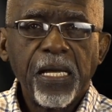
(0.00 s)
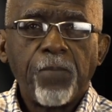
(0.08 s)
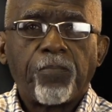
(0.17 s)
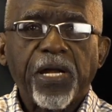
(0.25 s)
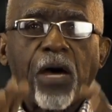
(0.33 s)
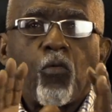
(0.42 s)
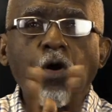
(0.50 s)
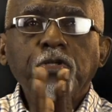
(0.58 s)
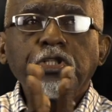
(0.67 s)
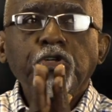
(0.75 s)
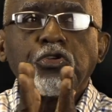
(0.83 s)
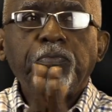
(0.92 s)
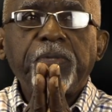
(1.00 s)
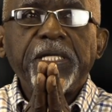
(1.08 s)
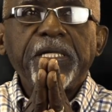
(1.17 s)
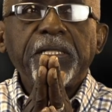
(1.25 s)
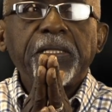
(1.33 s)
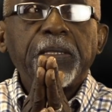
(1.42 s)
But I want you to
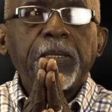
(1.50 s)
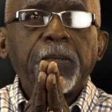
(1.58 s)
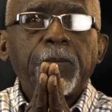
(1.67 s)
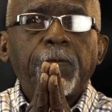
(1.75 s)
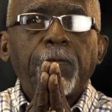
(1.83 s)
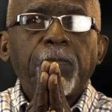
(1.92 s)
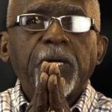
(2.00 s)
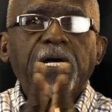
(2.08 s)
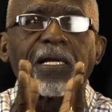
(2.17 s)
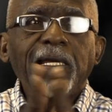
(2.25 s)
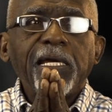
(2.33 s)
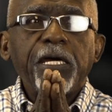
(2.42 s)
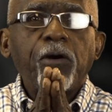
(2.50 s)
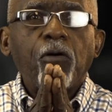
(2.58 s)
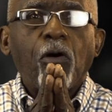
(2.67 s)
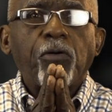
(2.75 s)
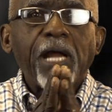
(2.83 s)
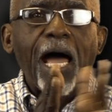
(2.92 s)
be clear
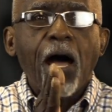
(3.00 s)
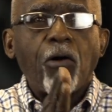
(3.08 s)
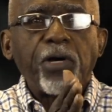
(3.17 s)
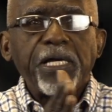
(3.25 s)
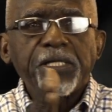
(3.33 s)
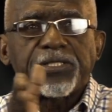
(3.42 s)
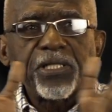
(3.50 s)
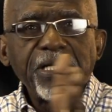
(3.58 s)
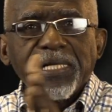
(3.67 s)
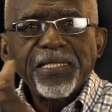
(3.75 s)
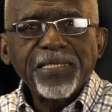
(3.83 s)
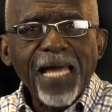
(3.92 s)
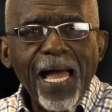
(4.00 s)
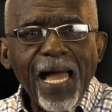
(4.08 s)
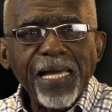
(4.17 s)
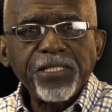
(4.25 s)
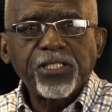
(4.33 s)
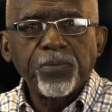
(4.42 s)
on how it's
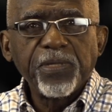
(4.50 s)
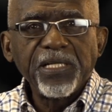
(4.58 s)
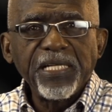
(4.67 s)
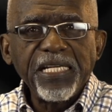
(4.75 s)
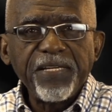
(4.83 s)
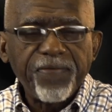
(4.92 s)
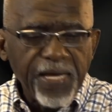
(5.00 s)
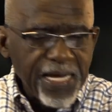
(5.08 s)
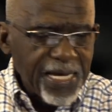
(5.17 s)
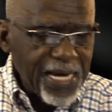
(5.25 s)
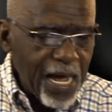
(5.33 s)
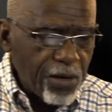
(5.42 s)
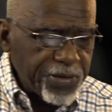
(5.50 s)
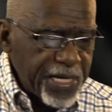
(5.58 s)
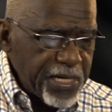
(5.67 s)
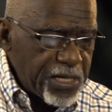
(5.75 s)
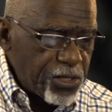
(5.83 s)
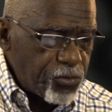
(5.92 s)
tied to belief and how
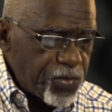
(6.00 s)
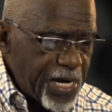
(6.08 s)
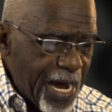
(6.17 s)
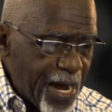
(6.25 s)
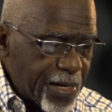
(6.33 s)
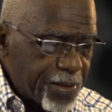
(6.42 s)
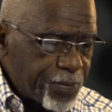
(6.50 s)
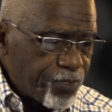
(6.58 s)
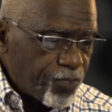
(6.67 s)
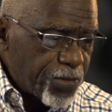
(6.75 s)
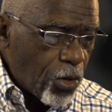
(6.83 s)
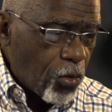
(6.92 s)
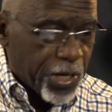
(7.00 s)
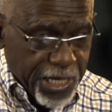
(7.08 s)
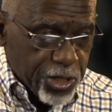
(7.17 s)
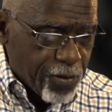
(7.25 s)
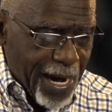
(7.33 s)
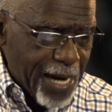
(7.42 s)
they interact.
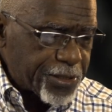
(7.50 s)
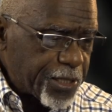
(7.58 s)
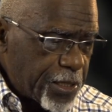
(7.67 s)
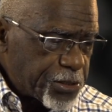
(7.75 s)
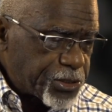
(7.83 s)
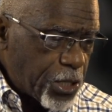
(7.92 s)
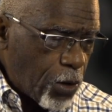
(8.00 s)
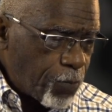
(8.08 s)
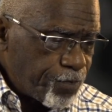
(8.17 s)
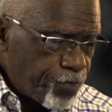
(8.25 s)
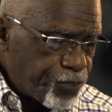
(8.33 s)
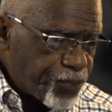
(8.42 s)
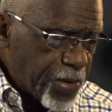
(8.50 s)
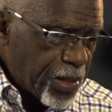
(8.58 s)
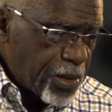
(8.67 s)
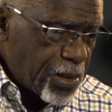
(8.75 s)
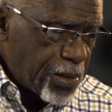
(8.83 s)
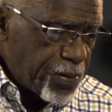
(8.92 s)
So
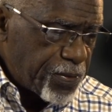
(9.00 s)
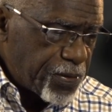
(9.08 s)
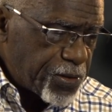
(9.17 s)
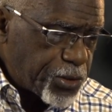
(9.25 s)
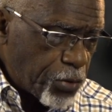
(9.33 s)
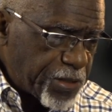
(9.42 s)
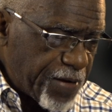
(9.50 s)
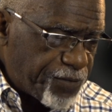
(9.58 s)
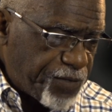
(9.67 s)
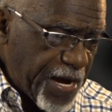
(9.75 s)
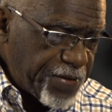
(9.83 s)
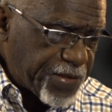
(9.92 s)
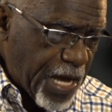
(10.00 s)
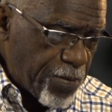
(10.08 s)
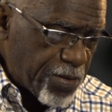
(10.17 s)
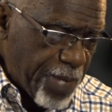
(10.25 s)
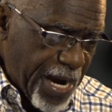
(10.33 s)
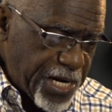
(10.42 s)
then faith
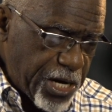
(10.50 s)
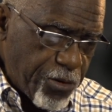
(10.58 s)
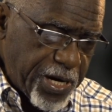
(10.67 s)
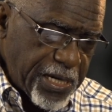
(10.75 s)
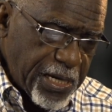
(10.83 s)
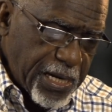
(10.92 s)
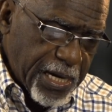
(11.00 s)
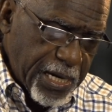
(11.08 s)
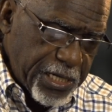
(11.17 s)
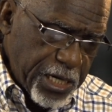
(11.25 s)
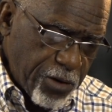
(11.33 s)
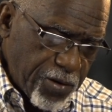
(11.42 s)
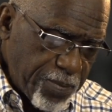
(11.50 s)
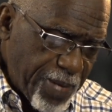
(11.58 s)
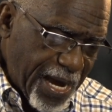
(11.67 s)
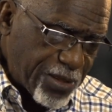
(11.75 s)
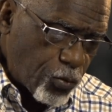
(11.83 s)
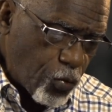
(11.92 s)
cometh by hearing, and hearing
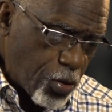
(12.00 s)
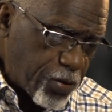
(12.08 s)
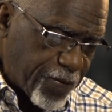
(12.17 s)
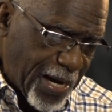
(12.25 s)
by the word of